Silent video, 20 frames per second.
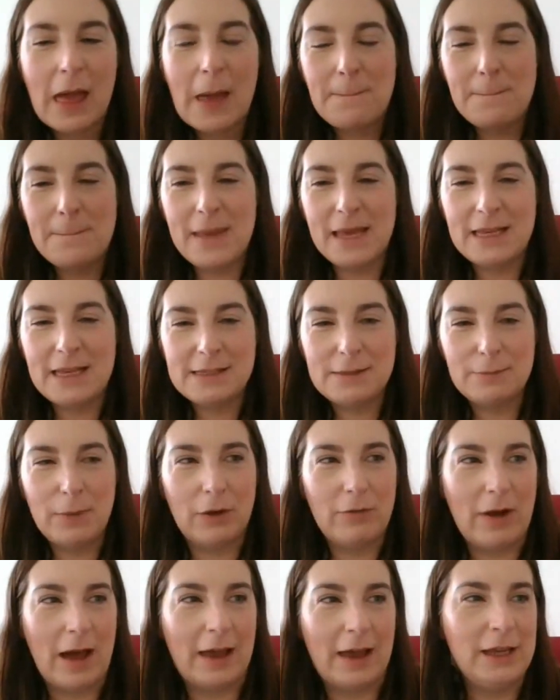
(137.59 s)
Miss
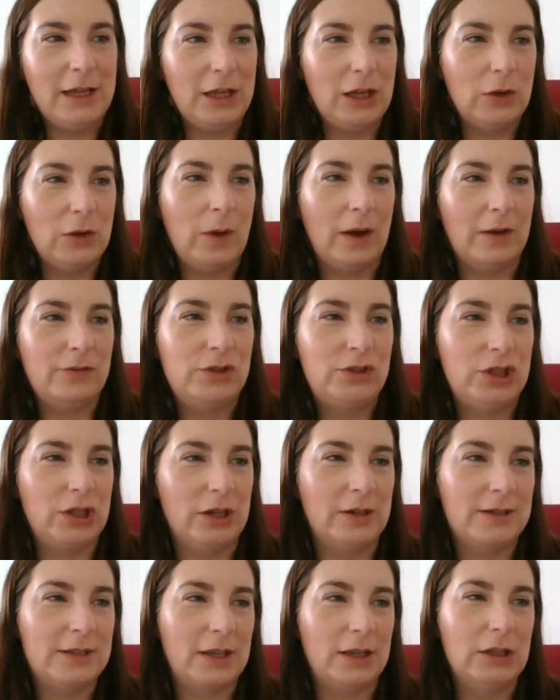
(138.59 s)
Moran, you have
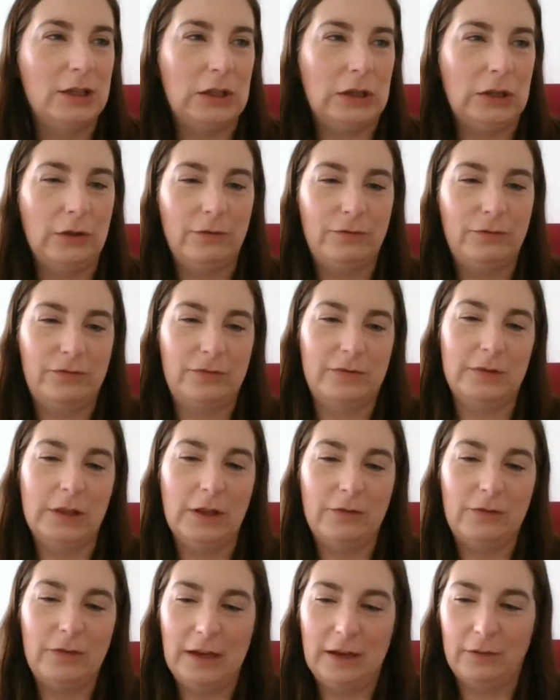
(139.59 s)
chosen lo
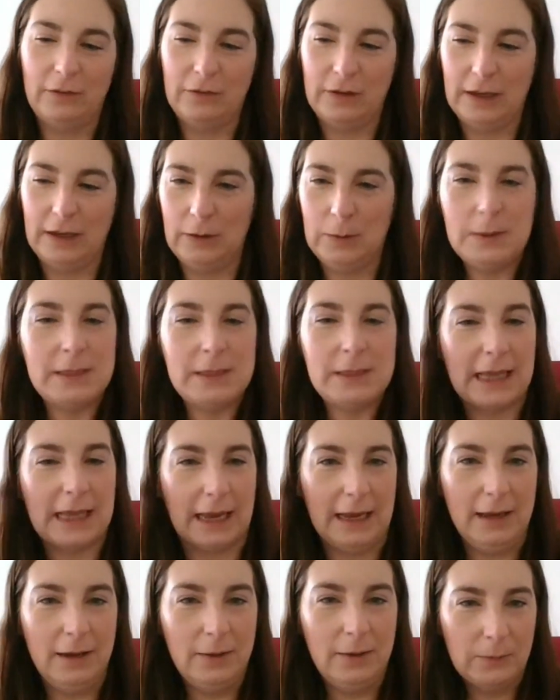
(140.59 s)
lovely, lovely
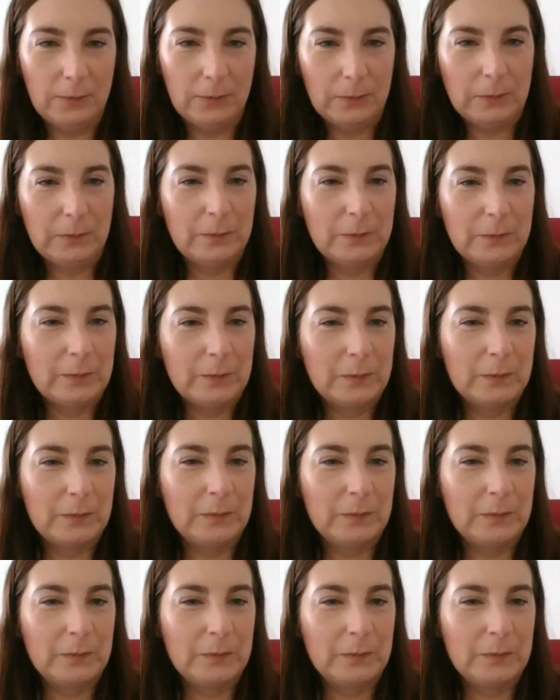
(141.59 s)
Lucy. I